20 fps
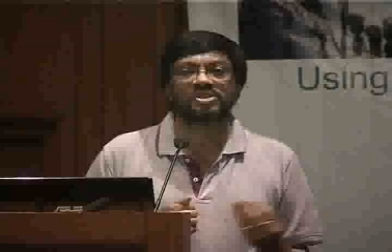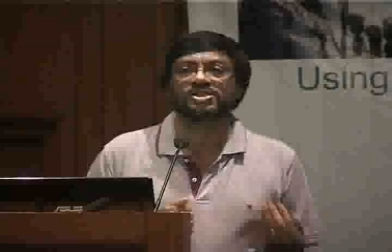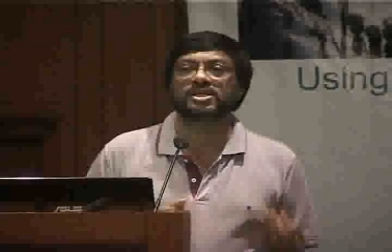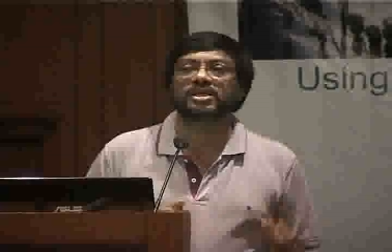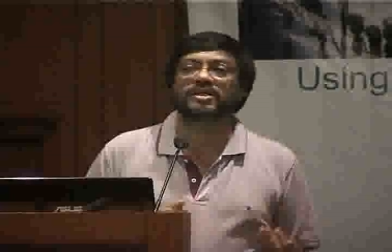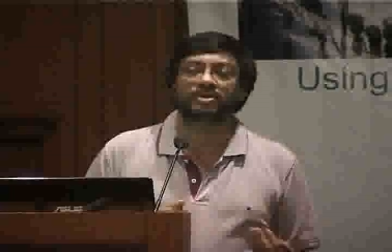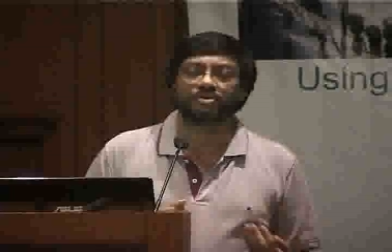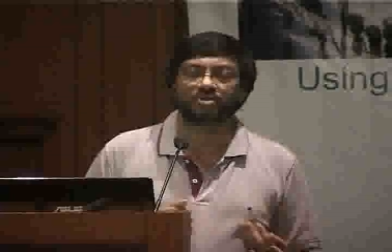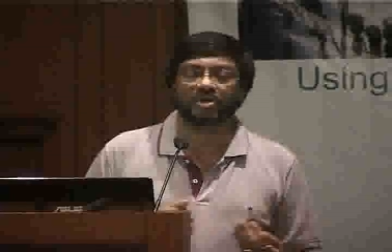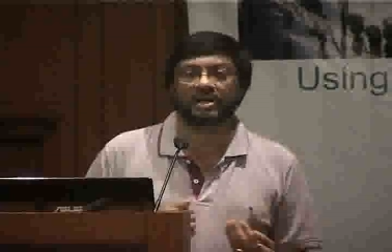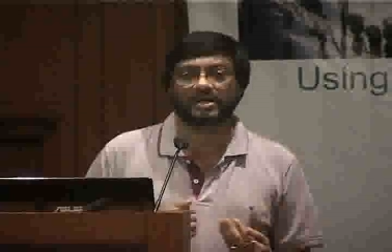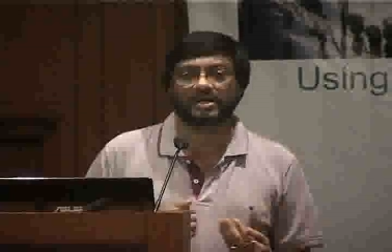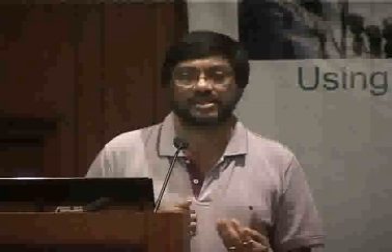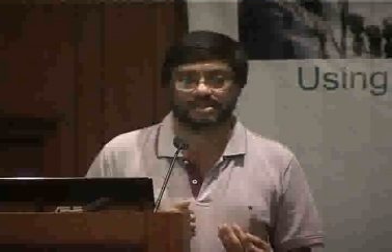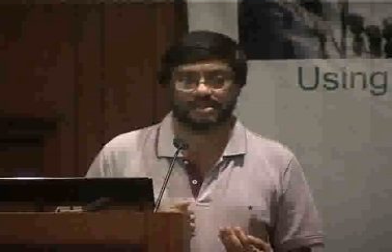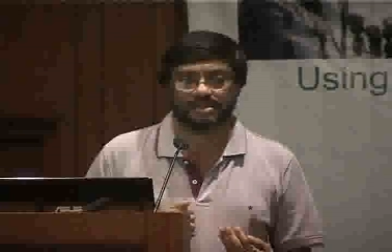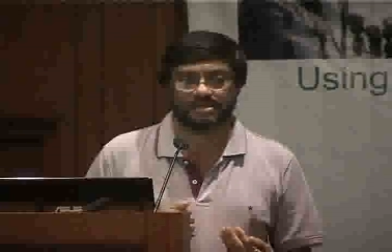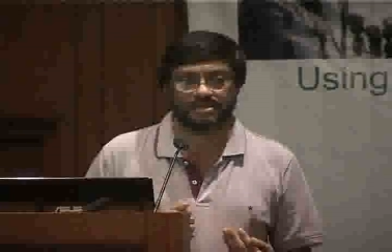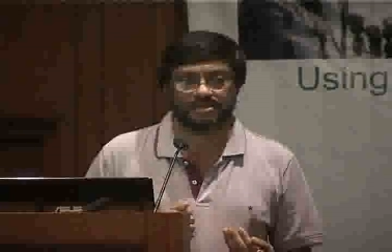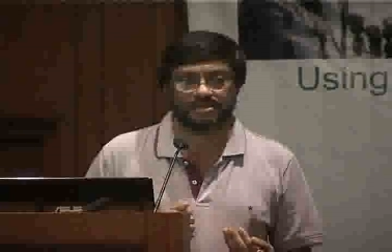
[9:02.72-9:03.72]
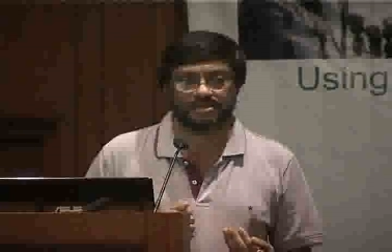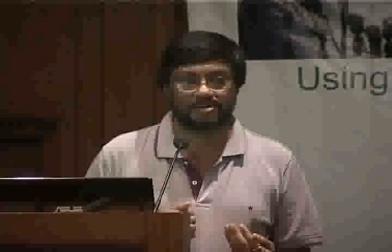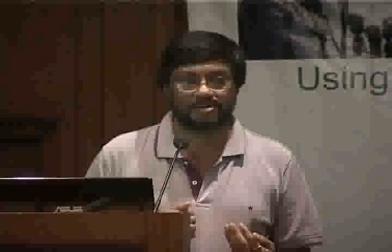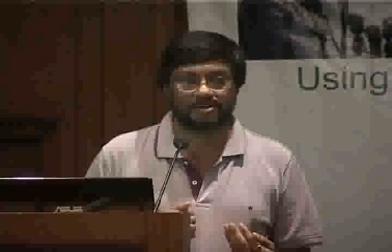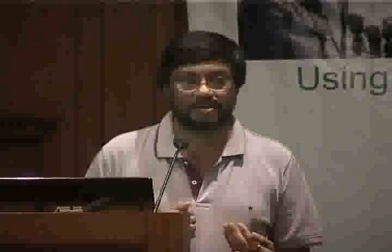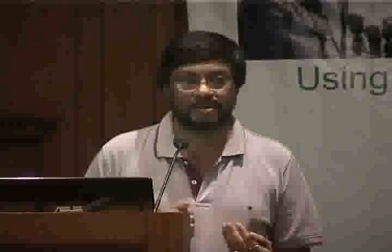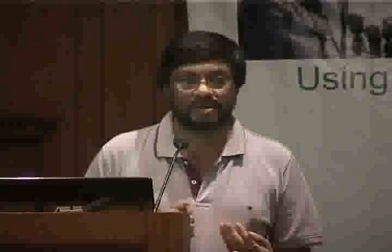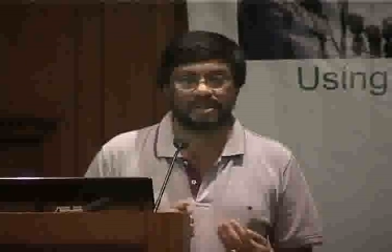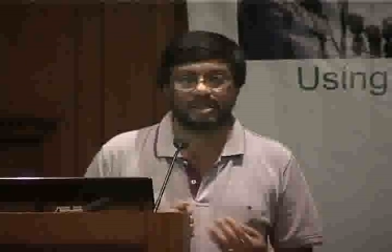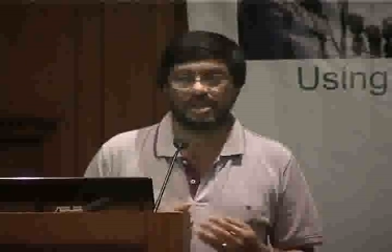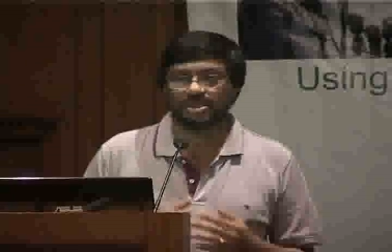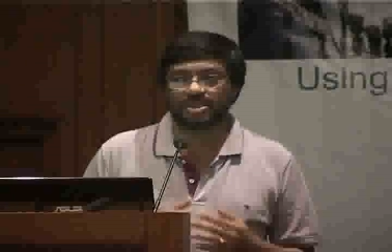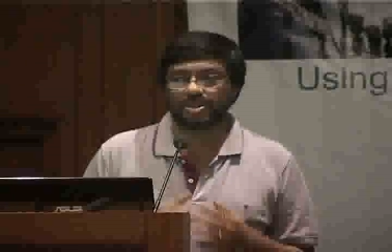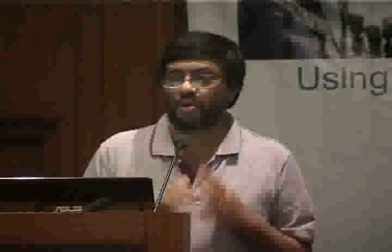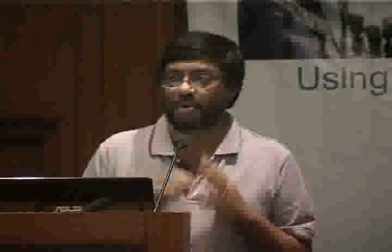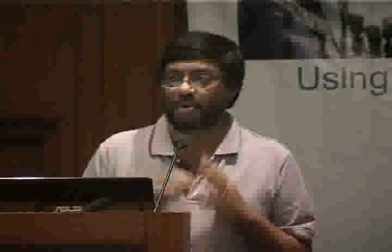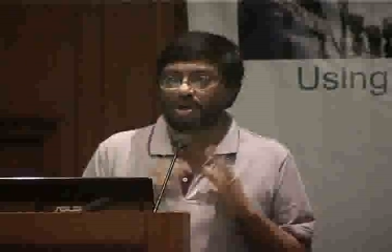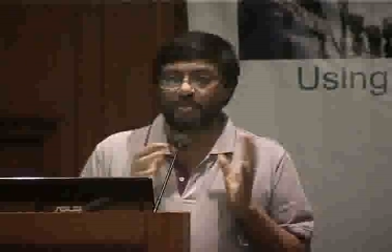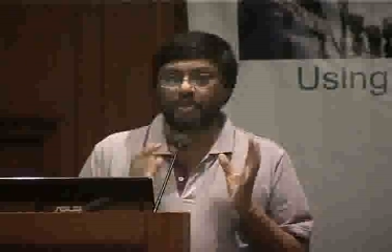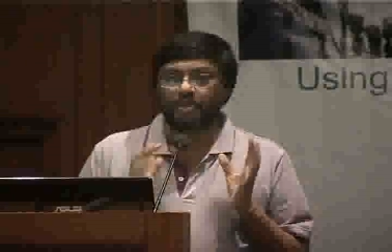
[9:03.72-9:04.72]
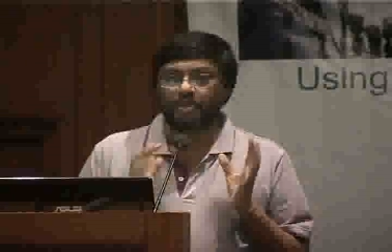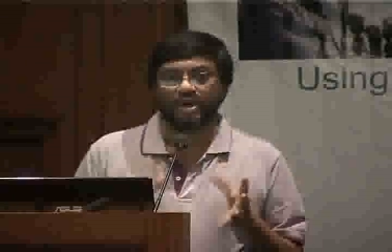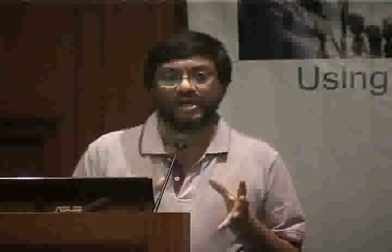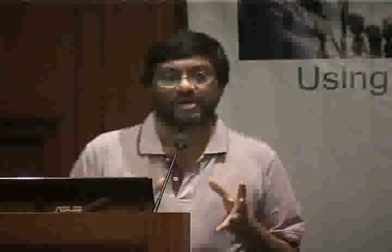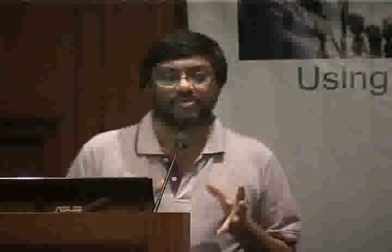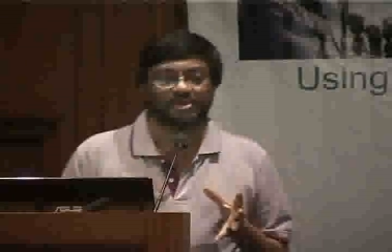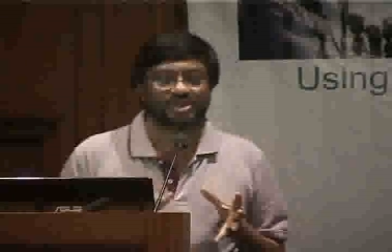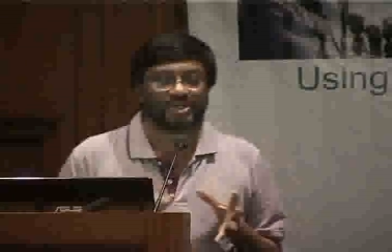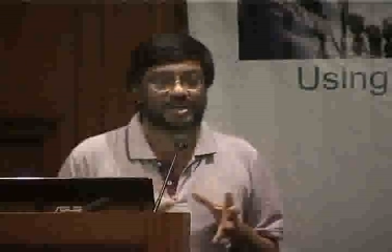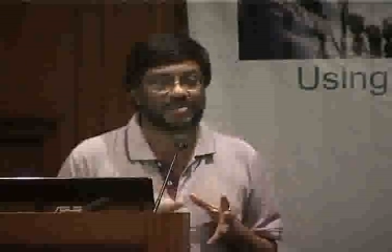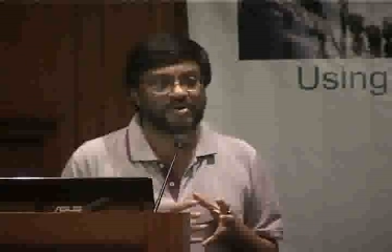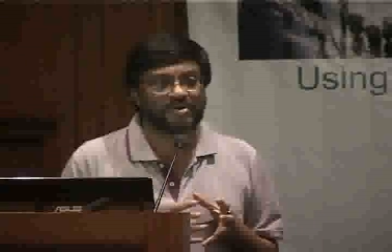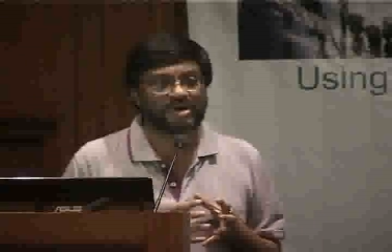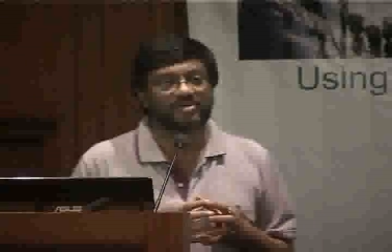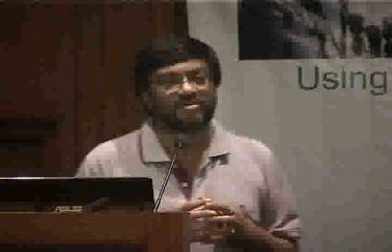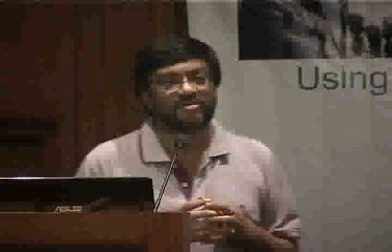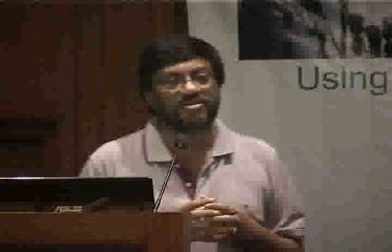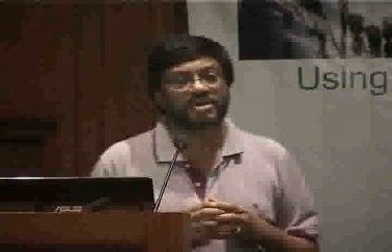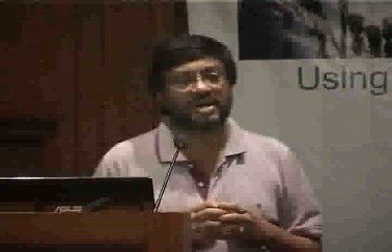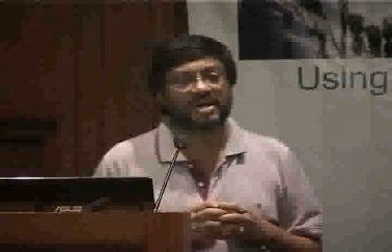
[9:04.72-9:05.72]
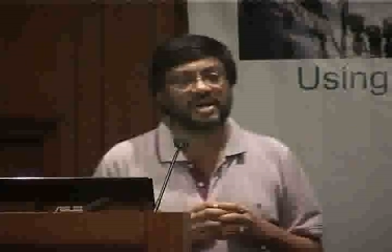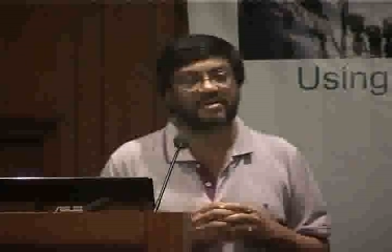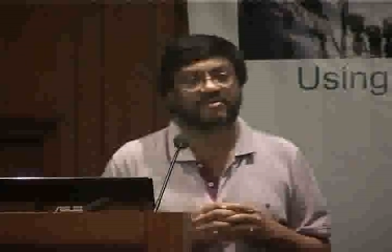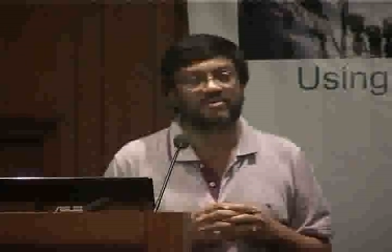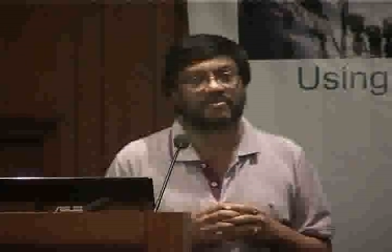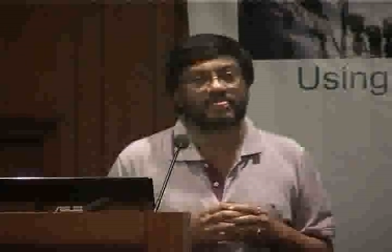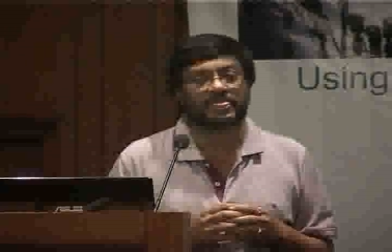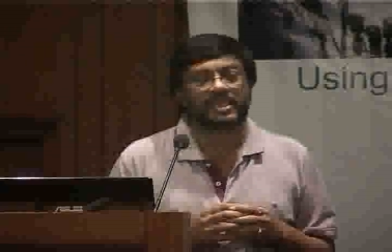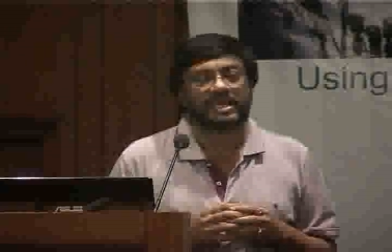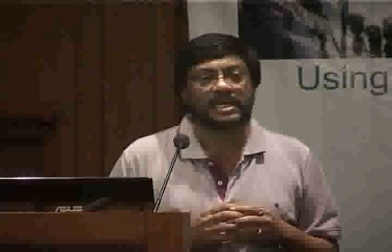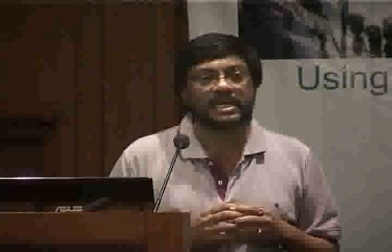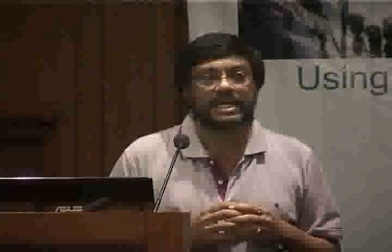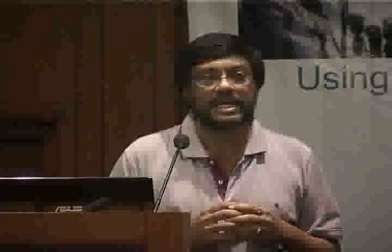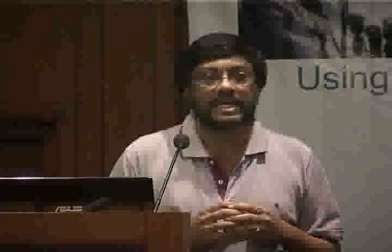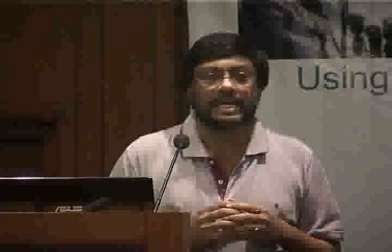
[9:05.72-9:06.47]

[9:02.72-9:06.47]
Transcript: don't still utilize it. So the whole point which I'm trying to drive